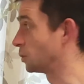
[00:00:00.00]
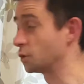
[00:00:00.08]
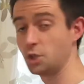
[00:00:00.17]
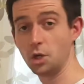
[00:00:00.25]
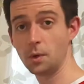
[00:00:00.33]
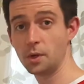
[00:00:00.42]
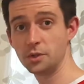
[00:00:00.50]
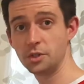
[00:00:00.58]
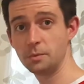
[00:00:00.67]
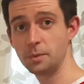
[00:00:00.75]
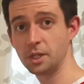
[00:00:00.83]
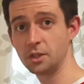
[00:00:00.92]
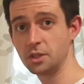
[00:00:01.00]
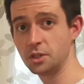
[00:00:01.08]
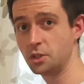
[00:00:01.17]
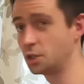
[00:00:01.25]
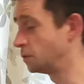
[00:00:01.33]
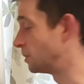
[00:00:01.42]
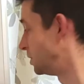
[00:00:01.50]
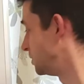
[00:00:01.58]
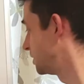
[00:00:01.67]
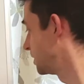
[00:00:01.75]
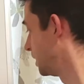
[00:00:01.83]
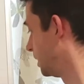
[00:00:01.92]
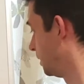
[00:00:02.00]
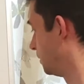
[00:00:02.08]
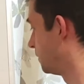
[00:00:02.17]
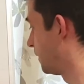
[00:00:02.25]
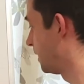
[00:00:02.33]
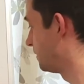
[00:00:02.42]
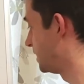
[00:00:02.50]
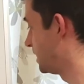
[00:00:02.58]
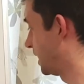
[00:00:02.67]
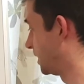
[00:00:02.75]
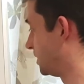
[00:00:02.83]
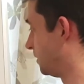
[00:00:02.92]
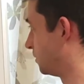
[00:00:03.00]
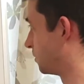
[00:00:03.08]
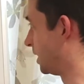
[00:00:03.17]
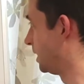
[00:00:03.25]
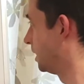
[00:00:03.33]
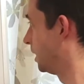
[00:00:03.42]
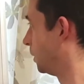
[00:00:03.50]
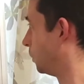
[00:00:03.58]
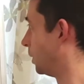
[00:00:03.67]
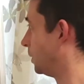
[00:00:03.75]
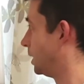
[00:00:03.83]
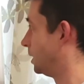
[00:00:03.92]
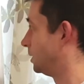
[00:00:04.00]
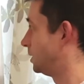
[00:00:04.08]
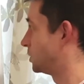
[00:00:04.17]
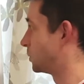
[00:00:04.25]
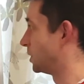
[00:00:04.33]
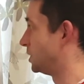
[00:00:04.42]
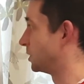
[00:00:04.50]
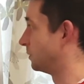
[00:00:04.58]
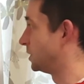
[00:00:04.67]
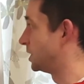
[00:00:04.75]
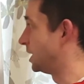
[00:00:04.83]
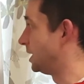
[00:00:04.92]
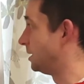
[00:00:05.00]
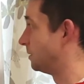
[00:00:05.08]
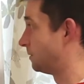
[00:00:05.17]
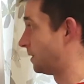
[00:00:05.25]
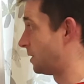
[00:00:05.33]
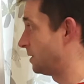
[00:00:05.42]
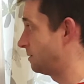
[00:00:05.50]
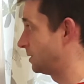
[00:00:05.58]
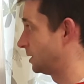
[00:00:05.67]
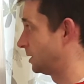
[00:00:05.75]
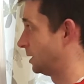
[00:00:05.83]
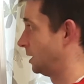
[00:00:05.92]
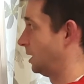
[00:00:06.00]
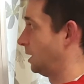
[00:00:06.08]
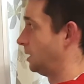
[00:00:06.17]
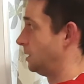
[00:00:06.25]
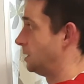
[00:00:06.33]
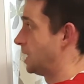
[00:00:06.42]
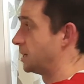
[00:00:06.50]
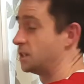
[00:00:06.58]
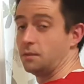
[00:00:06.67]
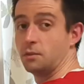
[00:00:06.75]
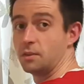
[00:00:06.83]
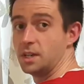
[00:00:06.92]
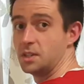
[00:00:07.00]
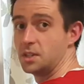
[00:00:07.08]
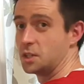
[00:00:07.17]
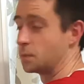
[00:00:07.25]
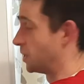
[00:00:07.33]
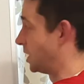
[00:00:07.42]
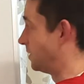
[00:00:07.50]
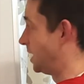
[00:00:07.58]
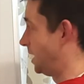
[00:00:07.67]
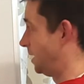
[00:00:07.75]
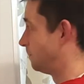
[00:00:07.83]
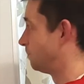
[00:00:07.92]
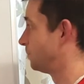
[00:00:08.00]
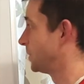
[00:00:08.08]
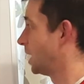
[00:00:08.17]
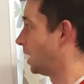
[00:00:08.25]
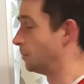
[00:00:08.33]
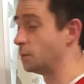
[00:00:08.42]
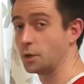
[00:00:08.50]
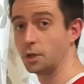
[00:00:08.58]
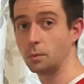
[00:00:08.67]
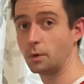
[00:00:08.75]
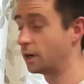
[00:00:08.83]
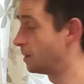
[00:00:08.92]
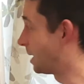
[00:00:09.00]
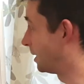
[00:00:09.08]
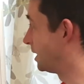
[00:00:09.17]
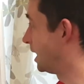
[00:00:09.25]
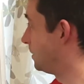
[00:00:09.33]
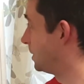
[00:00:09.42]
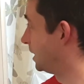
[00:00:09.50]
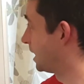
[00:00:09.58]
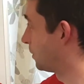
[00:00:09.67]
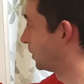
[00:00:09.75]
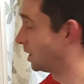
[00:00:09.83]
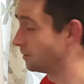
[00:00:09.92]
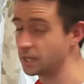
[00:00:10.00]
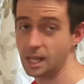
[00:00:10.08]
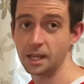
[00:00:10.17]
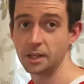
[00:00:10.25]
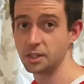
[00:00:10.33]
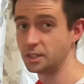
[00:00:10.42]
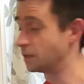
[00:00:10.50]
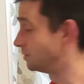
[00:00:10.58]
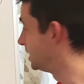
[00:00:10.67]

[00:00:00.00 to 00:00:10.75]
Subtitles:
got two answers because there's two roots, 5 and negative 3. Well, this one is obviously 5. Negative 3 is this one over here. I'm not going to worry about labelling that one over there because I don't